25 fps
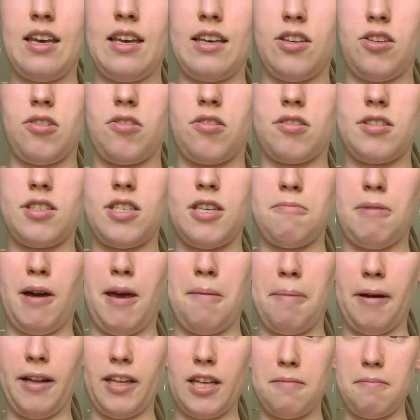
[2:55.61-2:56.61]
you could see my
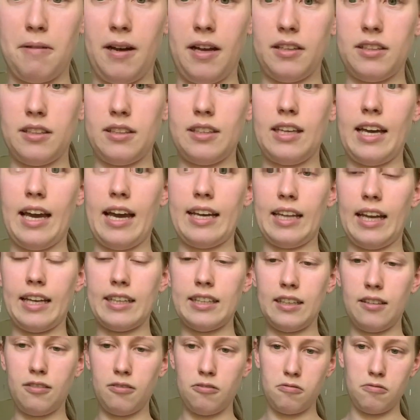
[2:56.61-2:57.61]
belly button, and I
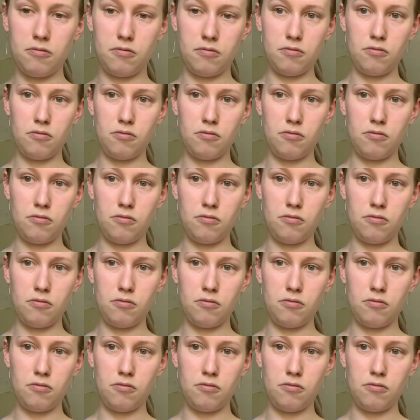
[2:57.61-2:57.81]
didn't